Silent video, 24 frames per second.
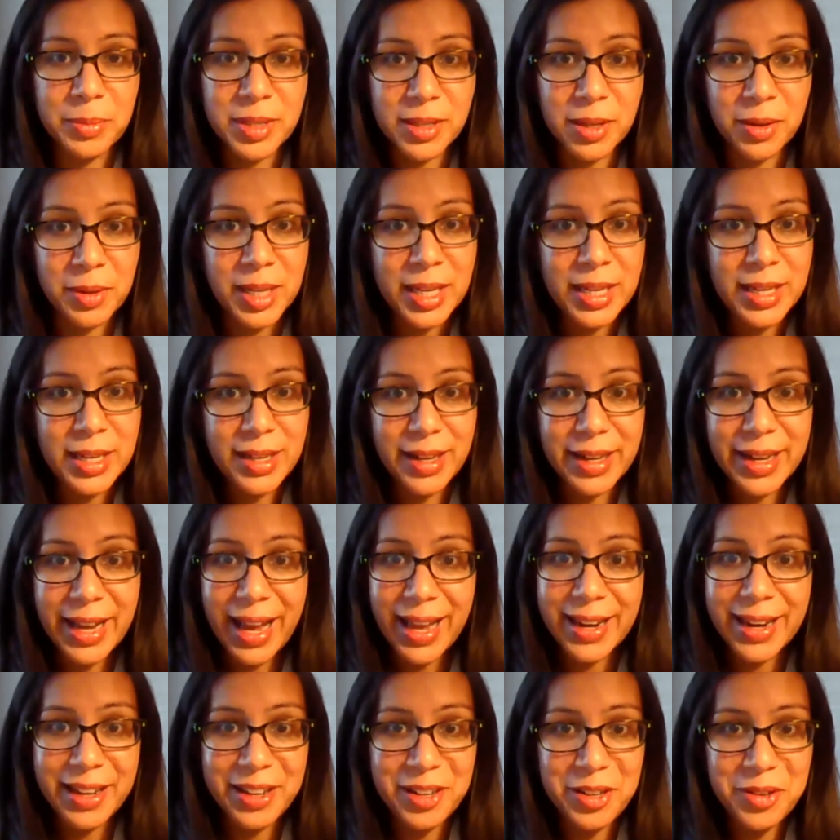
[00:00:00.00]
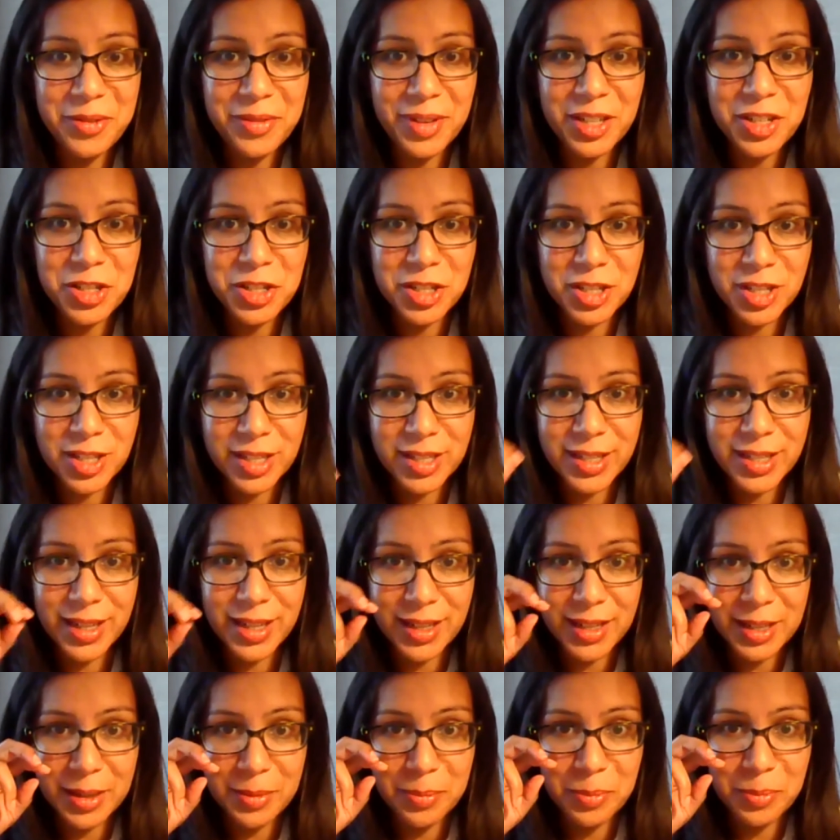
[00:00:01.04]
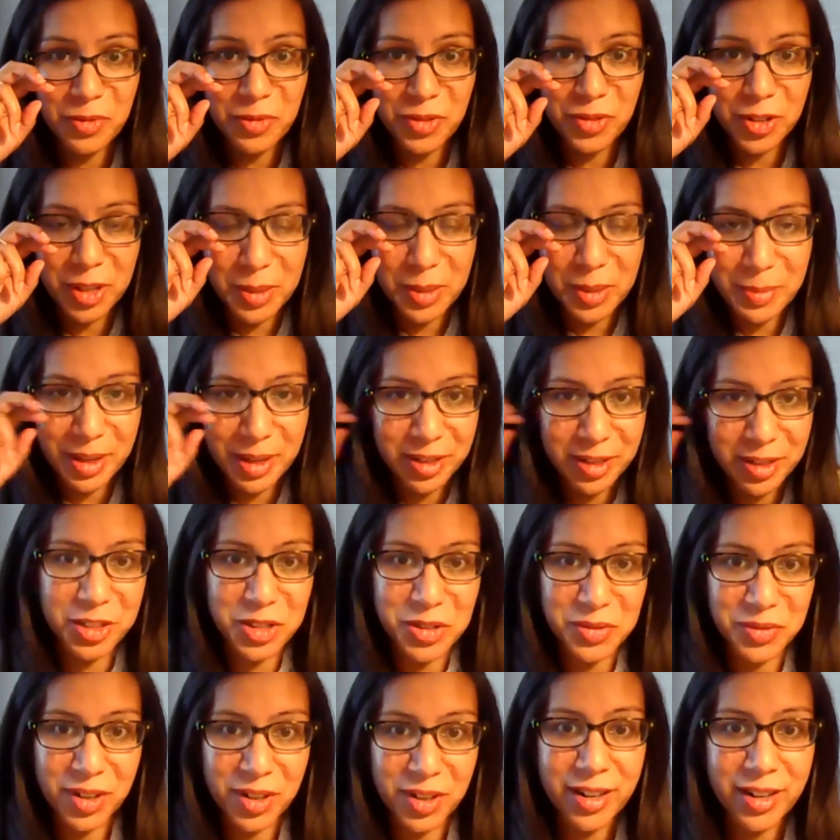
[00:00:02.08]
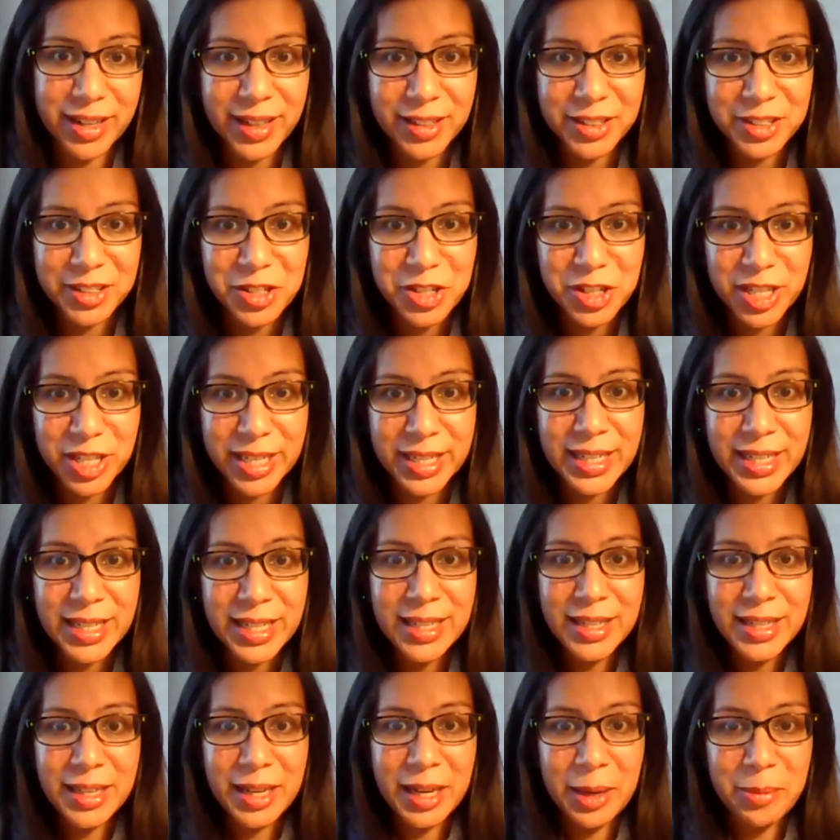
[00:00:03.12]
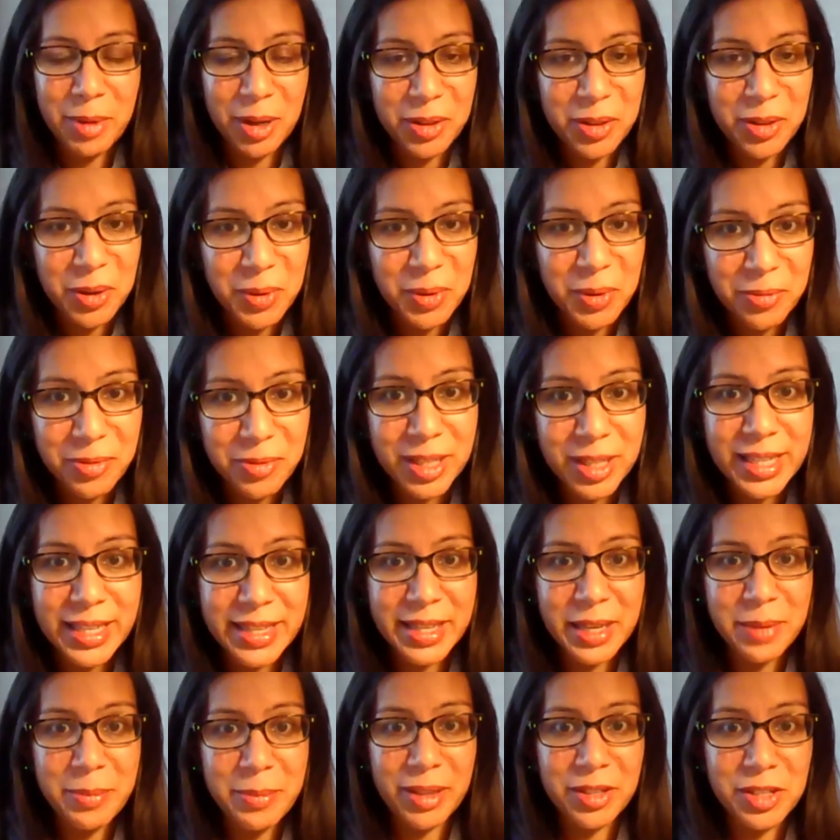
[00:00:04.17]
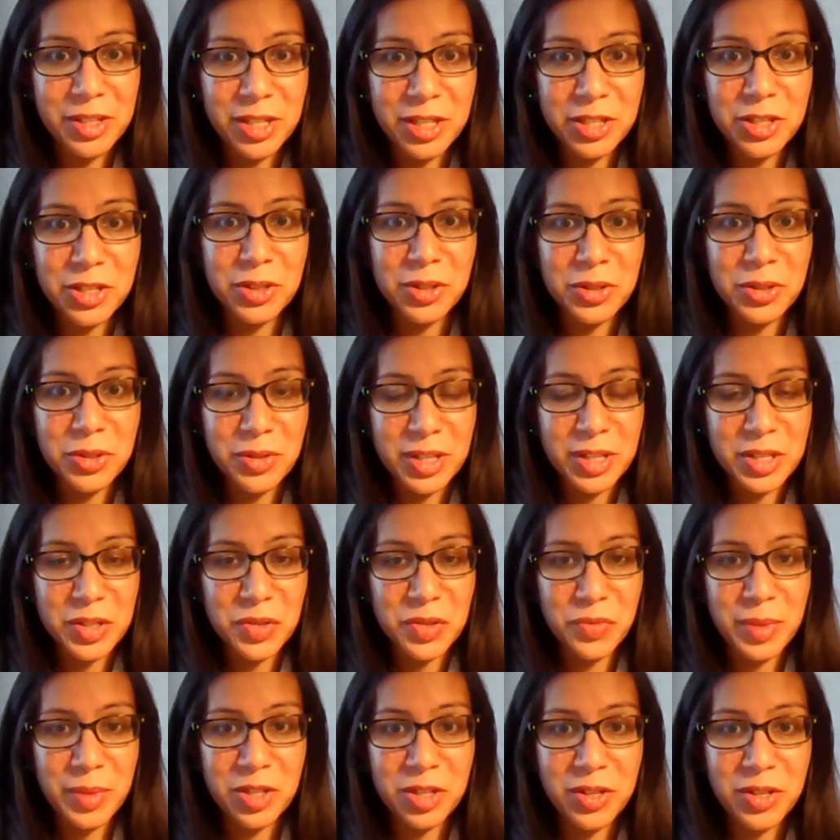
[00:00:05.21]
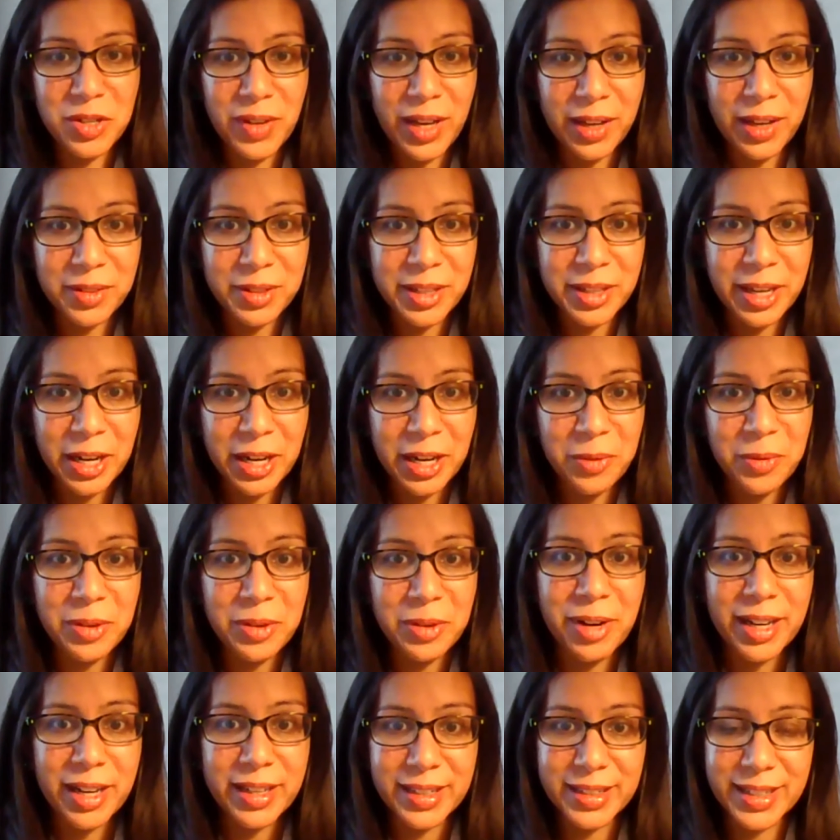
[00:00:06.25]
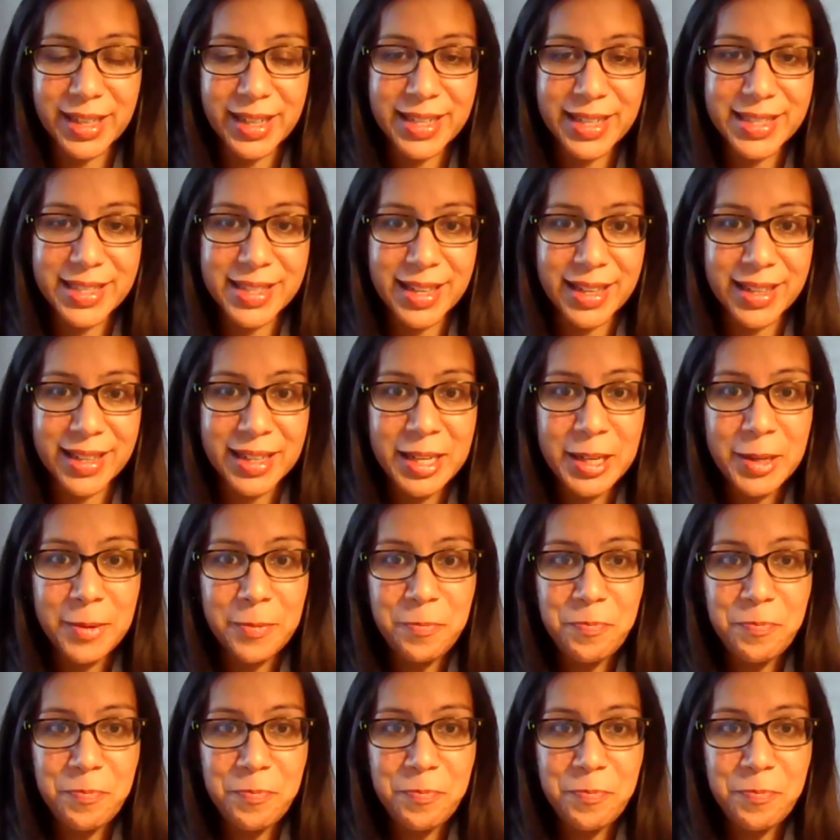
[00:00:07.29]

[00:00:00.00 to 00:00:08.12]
So again, innovation for the American College of Cardiology, although we're really thinking about the digital transformation of healthcare, we recognize that